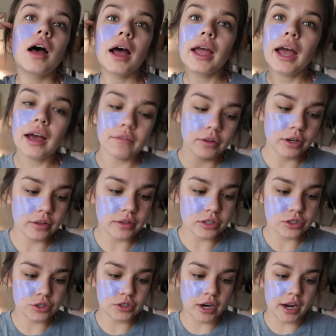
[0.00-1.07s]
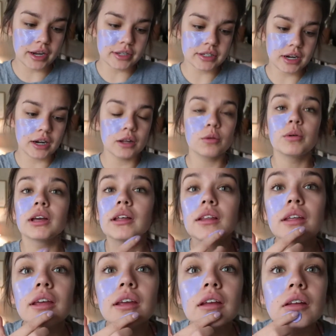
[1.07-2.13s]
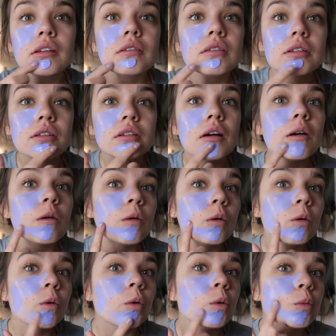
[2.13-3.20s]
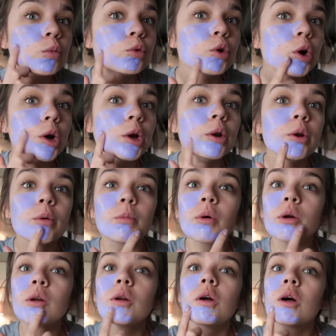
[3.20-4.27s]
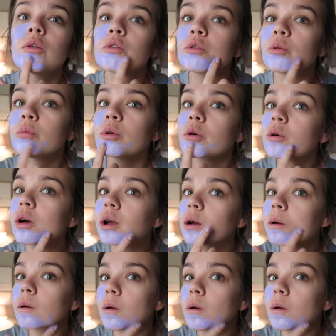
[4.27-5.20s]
I have heard this dries kind of quickly, so I'm trying to put it on super quick.